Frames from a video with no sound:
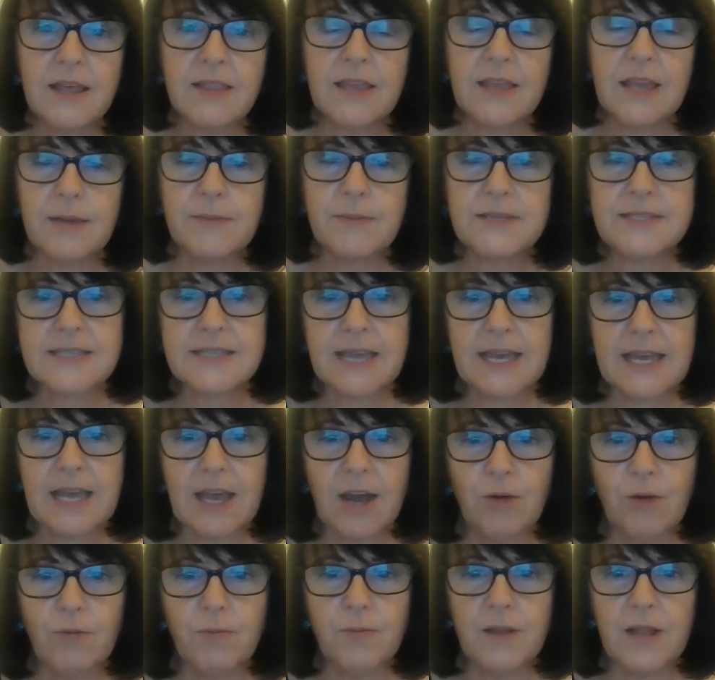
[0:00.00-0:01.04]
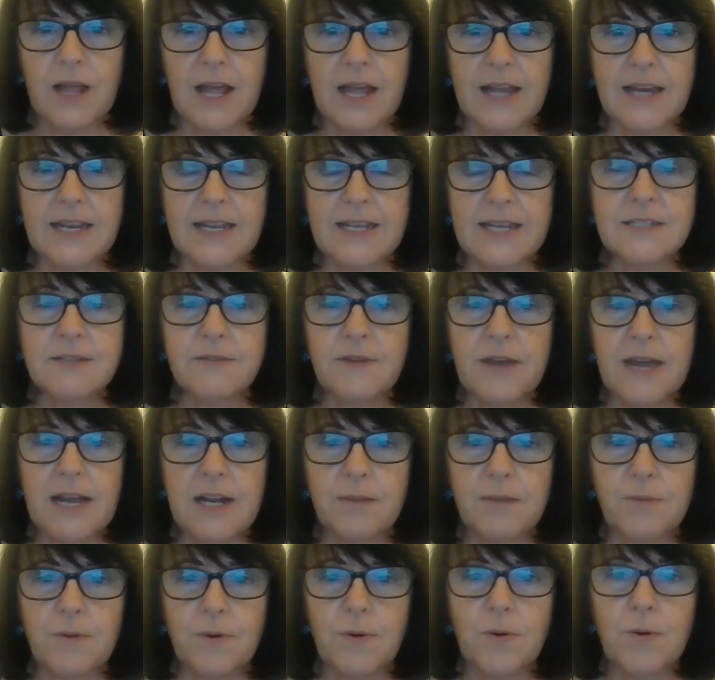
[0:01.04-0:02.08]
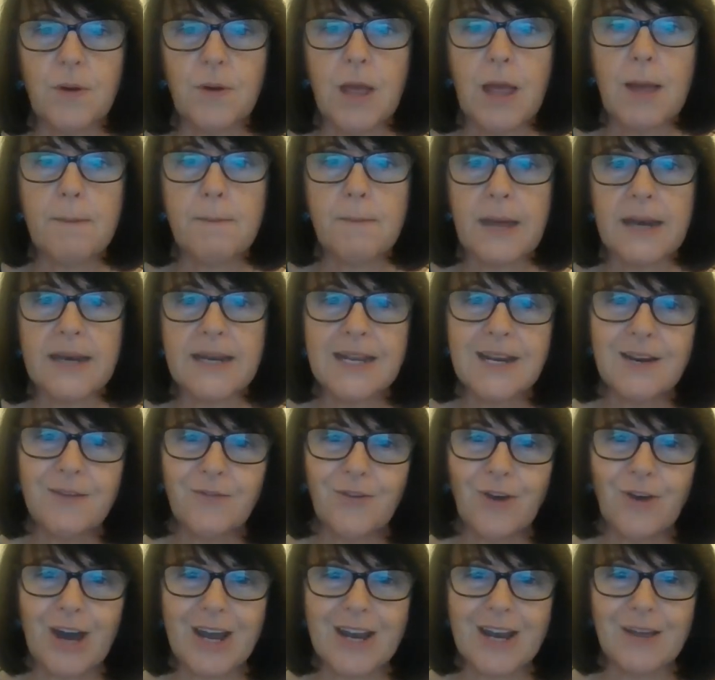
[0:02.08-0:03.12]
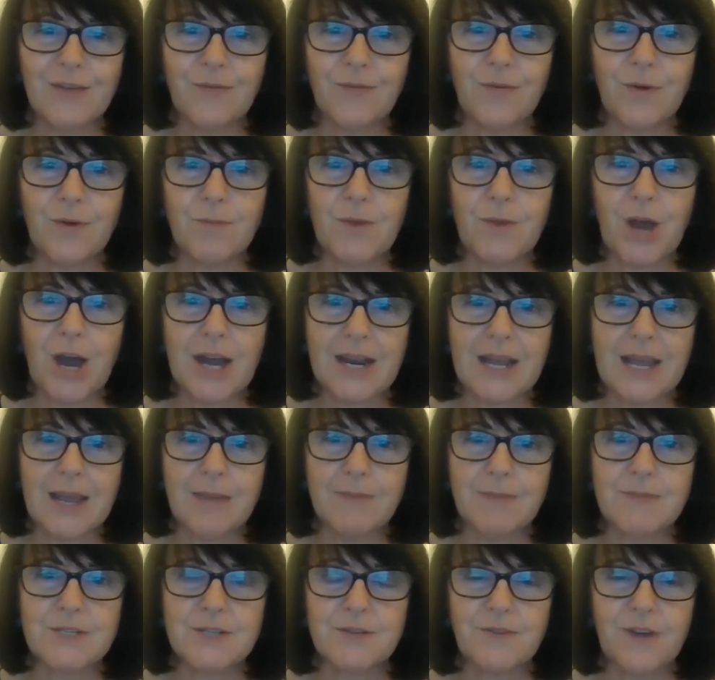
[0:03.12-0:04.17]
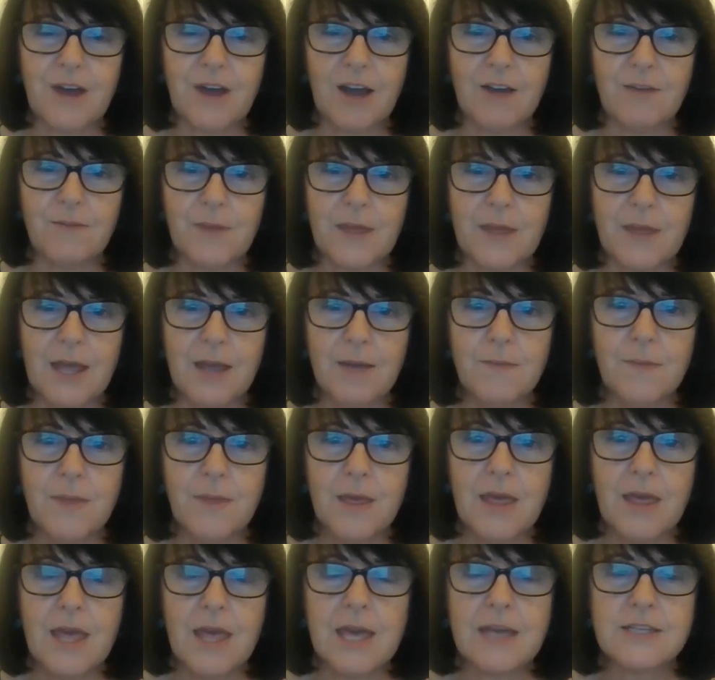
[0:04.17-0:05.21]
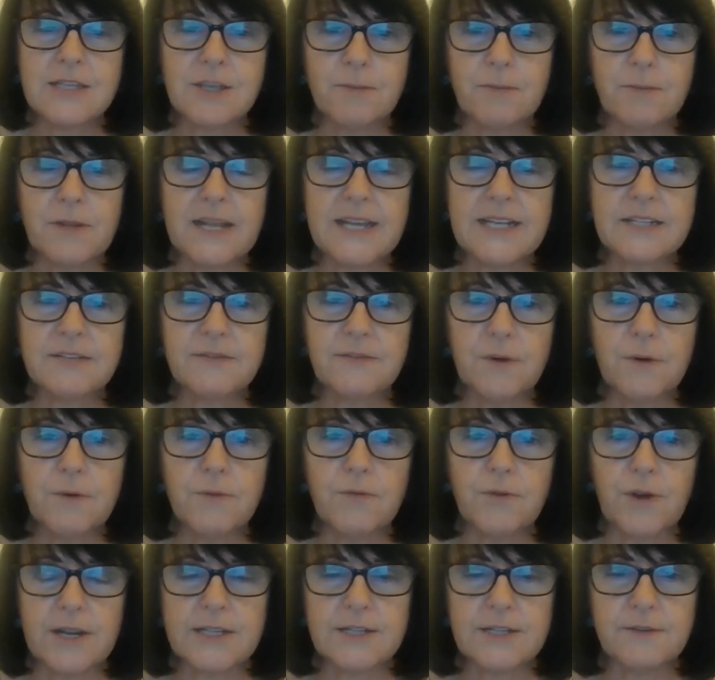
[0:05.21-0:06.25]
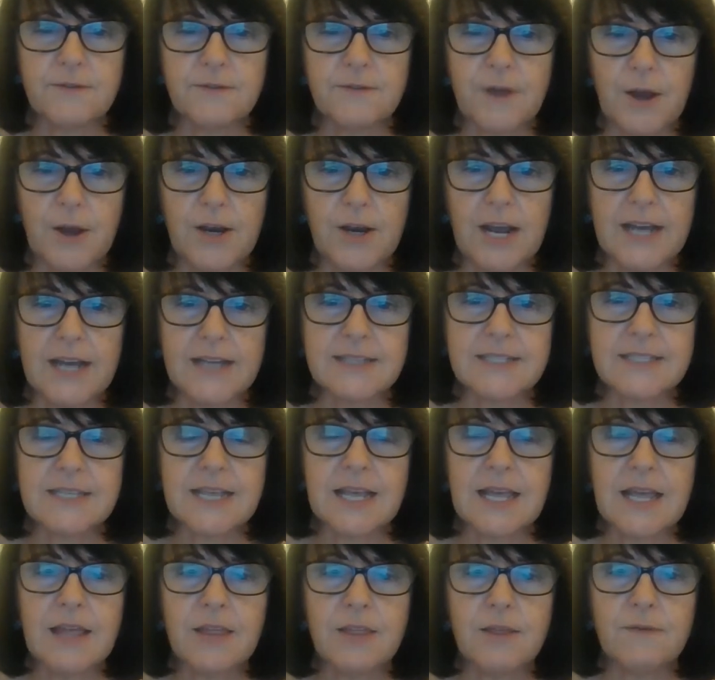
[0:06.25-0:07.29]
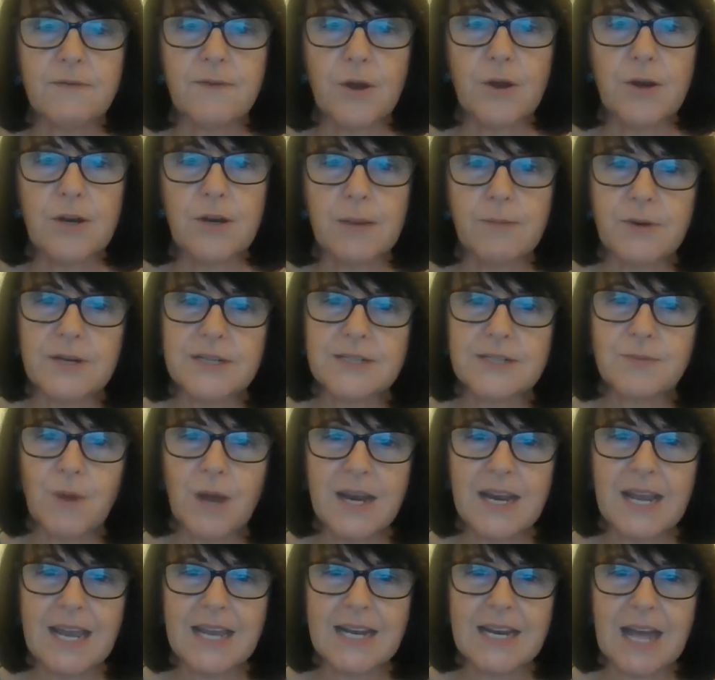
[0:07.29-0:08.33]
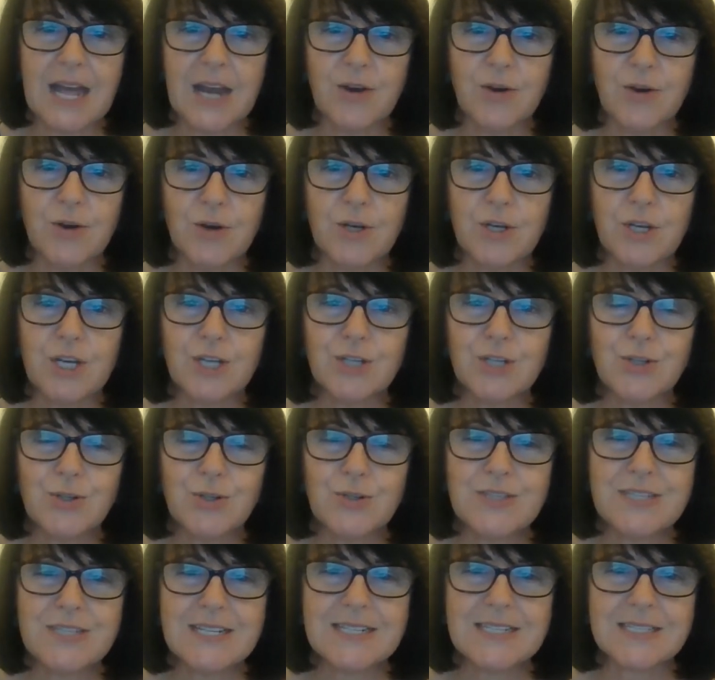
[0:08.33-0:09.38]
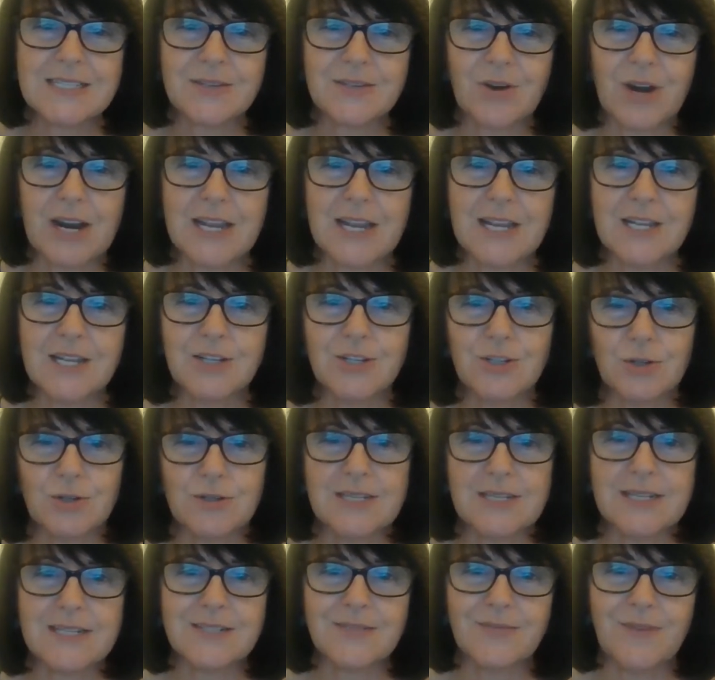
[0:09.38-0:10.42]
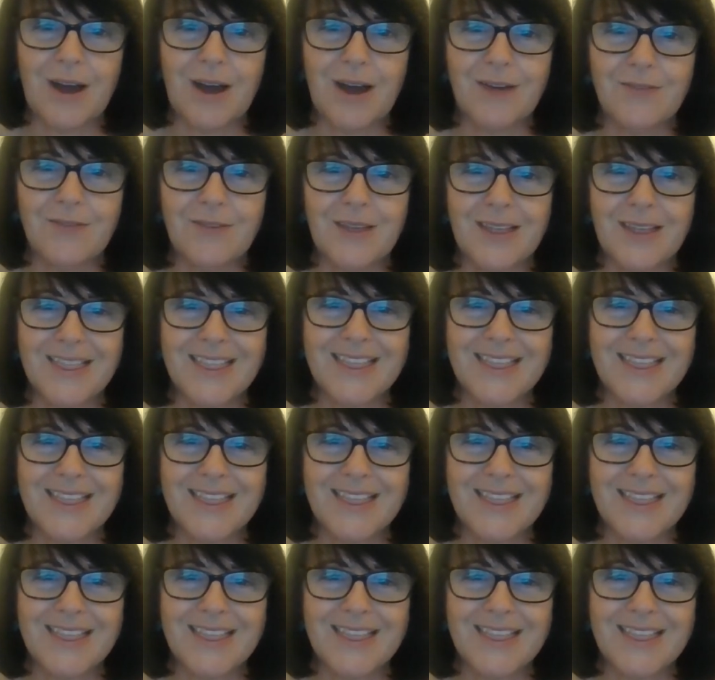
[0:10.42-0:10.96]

The MSK helpline is available Monday to Friday from 9am to 5pm, so please feel free to phone us. The phone number is 1 800 263 265.